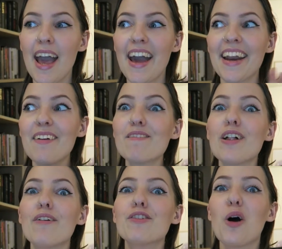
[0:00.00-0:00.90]
and I've
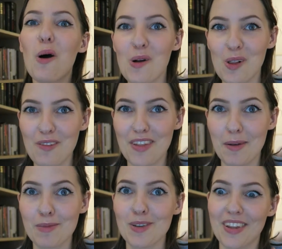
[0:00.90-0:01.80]
loved all of
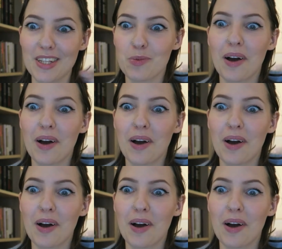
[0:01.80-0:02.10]
them, so that's